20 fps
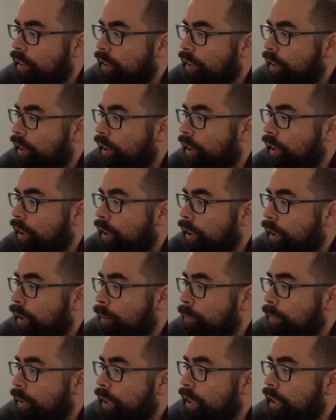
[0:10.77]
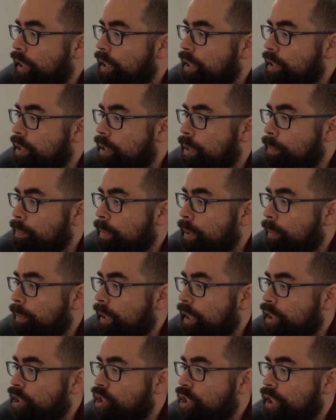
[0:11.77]
It is
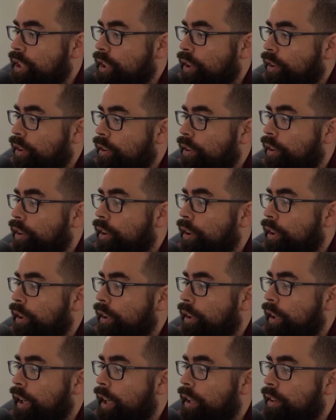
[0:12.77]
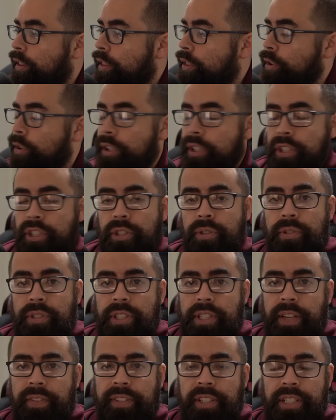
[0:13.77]
Mimi GRR at
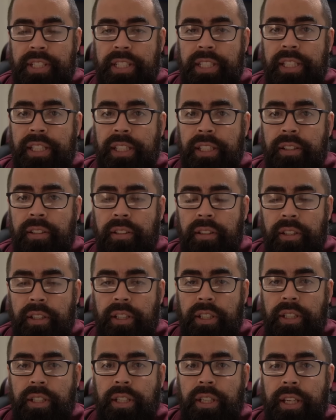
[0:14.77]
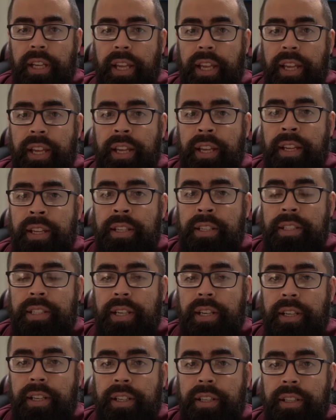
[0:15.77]
3217. And
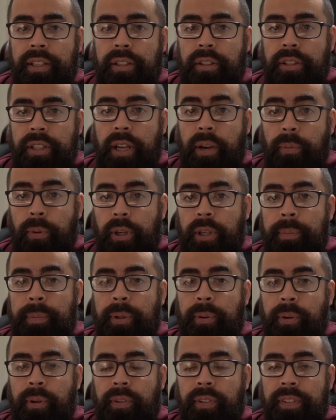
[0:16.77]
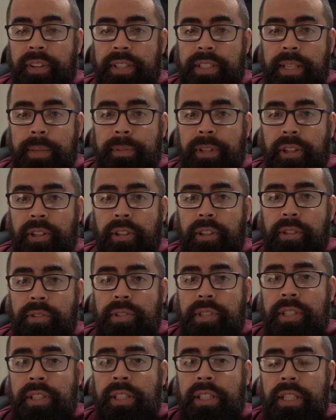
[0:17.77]
yeah, we're going to be going over to the team that they're
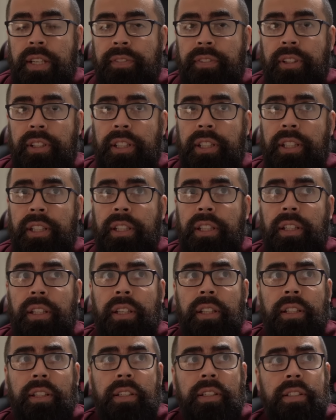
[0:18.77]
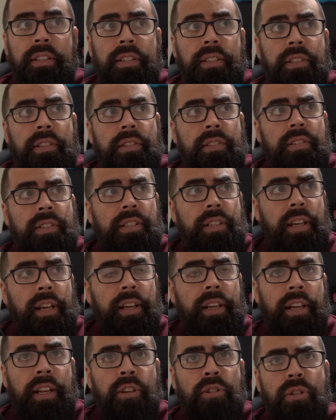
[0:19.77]
using. Definitely is
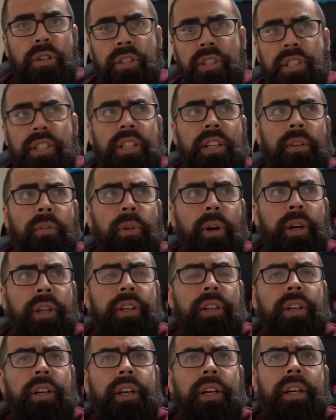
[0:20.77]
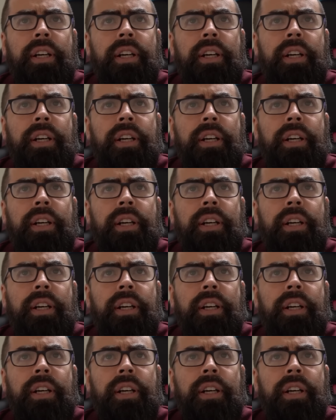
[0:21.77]
an interesting one.